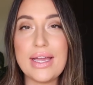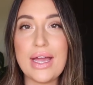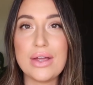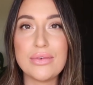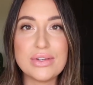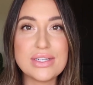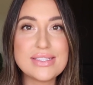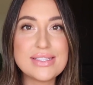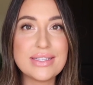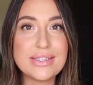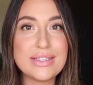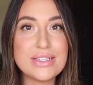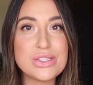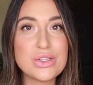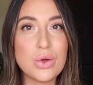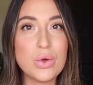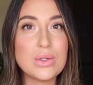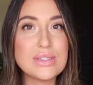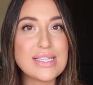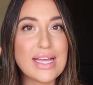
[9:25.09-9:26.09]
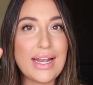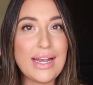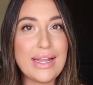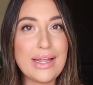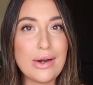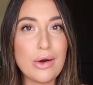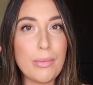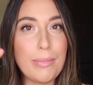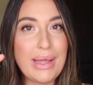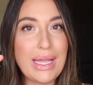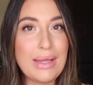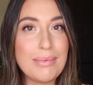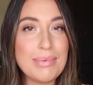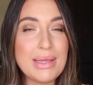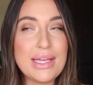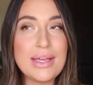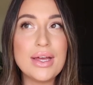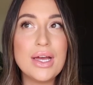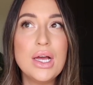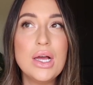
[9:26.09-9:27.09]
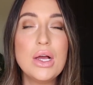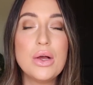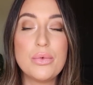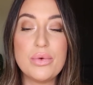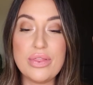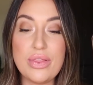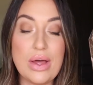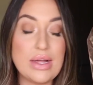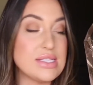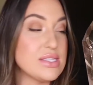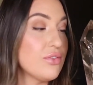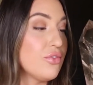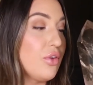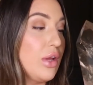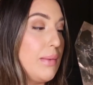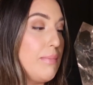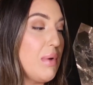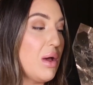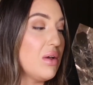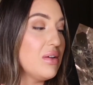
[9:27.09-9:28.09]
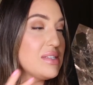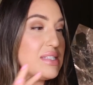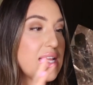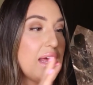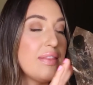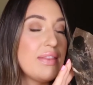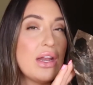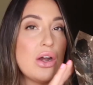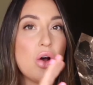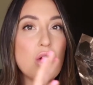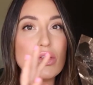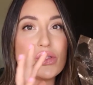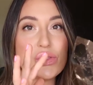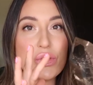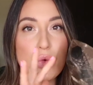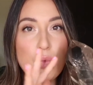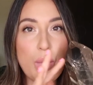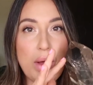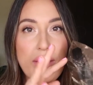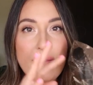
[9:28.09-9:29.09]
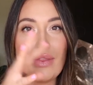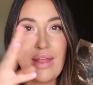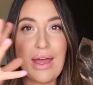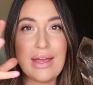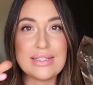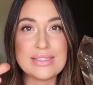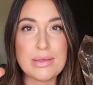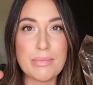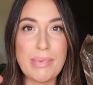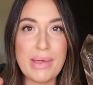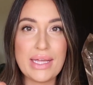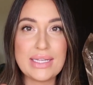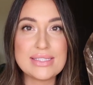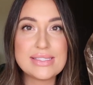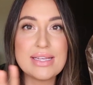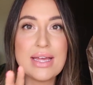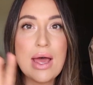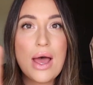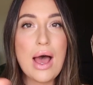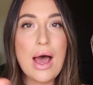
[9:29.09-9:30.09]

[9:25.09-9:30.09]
I recently sold a little baby with lots of rainbows, and then also one that is a bit